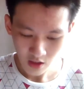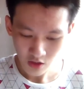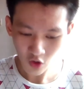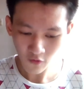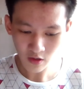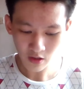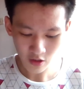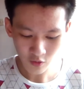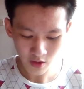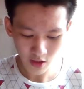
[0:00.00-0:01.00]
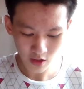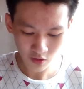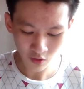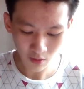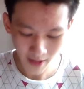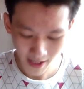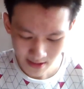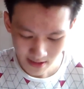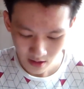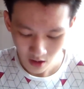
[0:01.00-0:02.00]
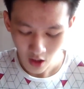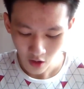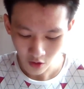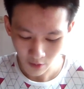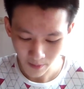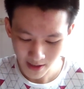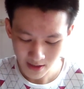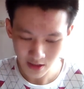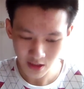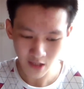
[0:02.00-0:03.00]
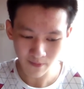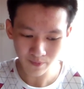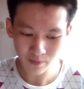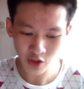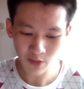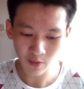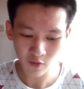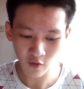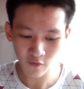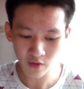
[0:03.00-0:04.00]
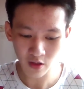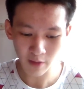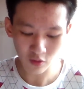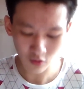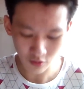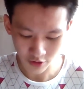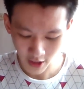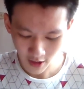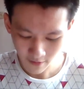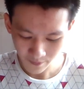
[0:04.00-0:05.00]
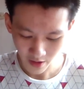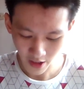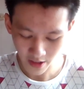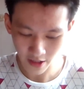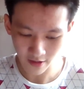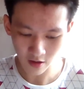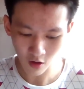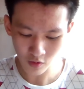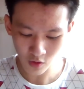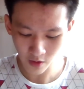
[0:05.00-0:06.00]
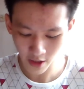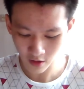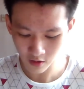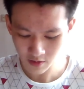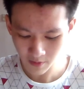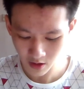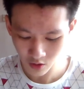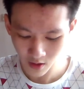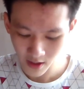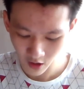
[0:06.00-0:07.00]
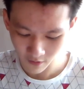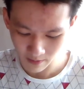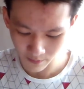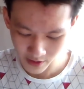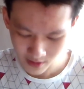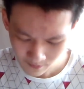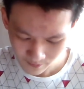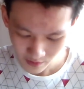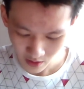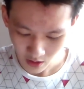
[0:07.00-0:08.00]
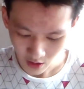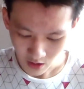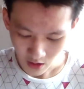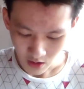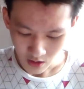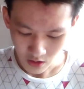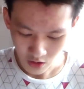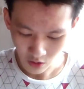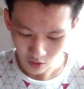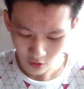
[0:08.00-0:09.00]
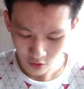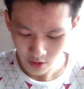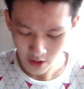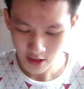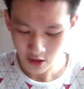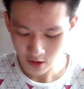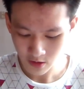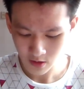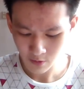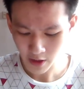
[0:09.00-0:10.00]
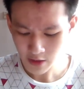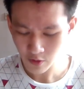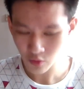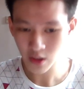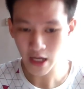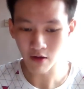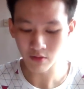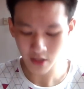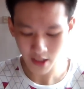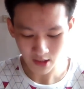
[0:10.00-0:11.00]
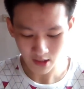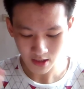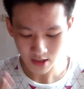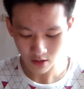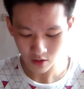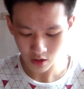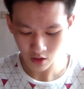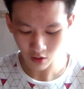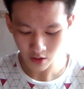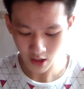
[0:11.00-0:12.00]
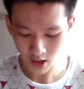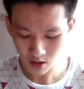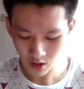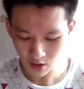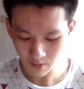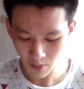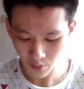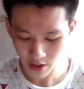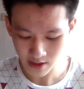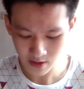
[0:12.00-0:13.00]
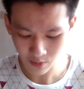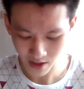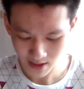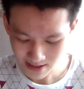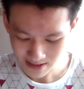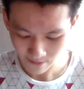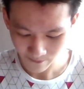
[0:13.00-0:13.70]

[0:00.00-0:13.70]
So for the next one is chloroplast. Chloroplast is same shape with the mitochondria and also enclosed by the two layers of membrane. So it has a space between the outer and inner cells is called the intermembrane space.